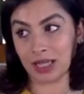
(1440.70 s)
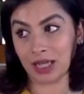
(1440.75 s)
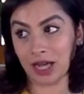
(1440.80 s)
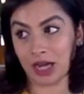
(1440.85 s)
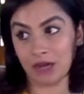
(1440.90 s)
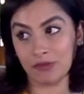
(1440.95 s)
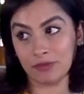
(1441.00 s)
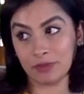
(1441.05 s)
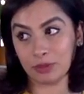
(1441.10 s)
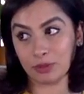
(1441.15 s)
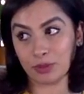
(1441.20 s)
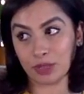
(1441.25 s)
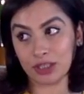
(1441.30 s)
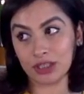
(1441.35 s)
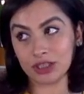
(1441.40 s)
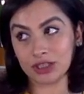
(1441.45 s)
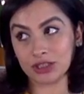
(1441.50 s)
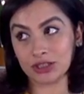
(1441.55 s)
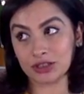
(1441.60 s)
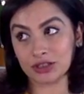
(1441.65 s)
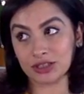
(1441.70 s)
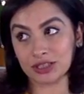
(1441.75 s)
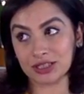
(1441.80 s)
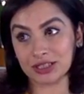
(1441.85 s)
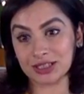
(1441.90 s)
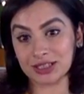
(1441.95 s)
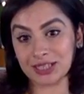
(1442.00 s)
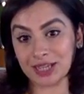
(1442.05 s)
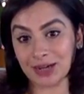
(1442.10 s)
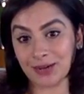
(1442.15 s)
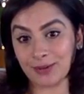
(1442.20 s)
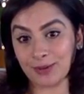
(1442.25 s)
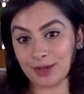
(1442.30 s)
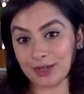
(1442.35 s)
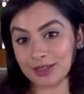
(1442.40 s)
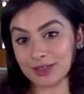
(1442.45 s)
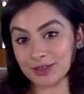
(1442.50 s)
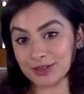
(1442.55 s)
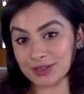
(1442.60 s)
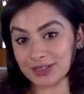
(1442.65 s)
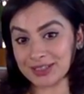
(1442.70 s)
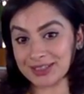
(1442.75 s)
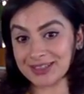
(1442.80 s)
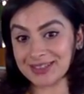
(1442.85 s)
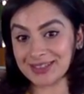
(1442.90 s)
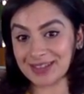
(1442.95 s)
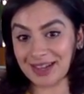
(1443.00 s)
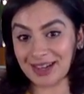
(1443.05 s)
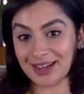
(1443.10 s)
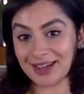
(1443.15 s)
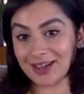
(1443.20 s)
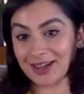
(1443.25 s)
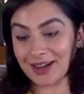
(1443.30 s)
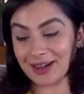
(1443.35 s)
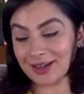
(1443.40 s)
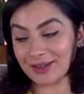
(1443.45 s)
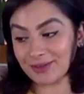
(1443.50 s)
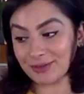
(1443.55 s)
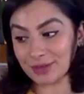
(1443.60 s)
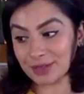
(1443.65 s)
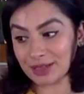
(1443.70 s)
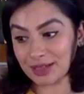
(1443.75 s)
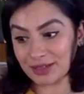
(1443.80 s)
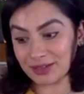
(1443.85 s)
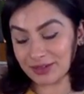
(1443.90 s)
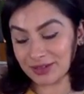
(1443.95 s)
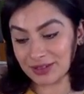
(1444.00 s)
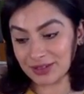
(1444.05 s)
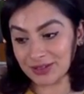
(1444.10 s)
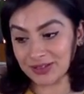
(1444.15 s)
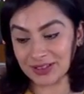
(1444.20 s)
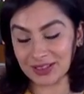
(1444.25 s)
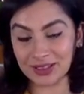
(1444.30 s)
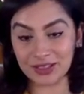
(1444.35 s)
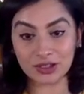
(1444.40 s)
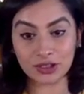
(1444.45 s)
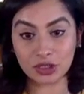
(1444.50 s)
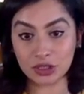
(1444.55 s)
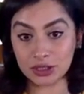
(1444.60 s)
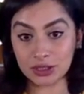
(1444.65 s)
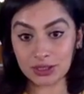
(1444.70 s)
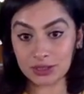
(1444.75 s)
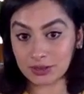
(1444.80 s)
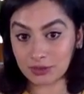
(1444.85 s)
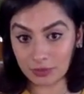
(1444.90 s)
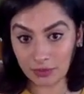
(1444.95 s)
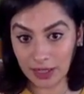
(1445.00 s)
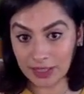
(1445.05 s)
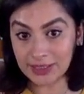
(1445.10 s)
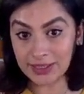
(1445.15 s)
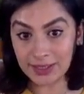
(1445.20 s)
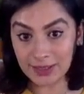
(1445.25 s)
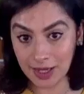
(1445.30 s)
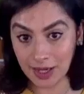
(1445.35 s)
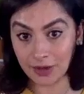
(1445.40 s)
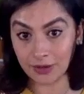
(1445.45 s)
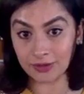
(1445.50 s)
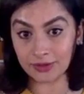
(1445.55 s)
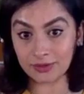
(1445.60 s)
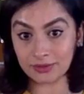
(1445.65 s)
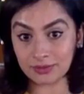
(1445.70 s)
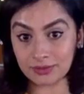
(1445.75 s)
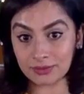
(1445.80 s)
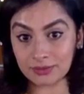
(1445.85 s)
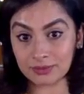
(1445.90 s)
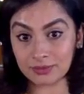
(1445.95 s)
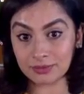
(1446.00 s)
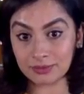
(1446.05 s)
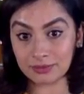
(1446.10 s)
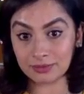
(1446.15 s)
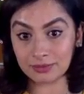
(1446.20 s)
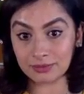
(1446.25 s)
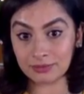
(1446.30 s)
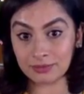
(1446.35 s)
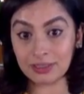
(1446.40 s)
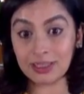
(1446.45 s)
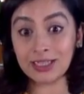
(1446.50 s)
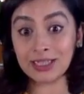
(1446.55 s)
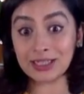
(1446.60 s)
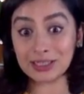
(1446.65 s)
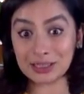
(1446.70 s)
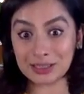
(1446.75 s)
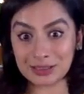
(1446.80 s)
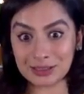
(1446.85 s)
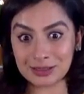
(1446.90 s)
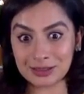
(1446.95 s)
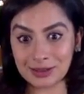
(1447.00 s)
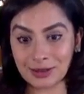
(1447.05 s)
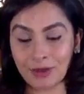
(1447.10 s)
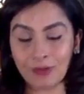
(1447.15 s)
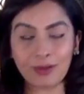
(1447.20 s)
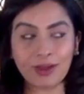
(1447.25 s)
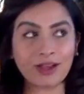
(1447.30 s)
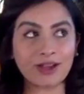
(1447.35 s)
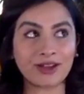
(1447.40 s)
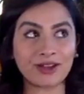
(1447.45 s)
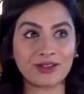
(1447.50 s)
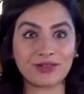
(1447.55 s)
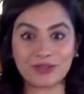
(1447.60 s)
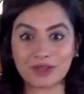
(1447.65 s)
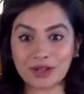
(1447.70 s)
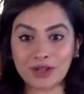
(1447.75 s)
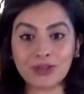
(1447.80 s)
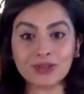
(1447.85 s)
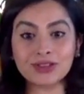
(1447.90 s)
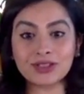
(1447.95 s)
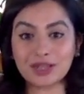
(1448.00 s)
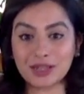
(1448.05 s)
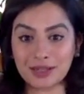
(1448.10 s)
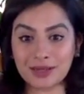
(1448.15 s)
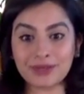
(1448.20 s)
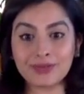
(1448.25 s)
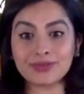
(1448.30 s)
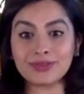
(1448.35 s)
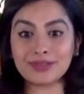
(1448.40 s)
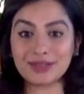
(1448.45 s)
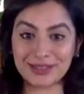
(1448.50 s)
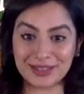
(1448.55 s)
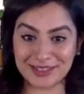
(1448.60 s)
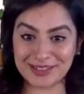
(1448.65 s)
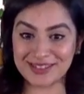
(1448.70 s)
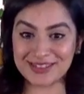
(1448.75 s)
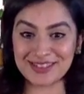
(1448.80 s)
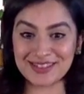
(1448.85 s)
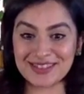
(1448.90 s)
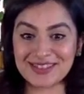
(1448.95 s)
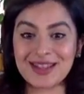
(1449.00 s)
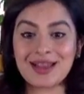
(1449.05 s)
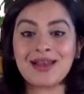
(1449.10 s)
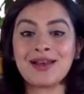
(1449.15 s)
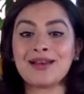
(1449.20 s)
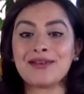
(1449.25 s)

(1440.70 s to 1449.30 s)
Like, I've been wanting to do this. I want to do this. I would love to do this. Just write it down. Lists. Oh my god, Virgos love lists.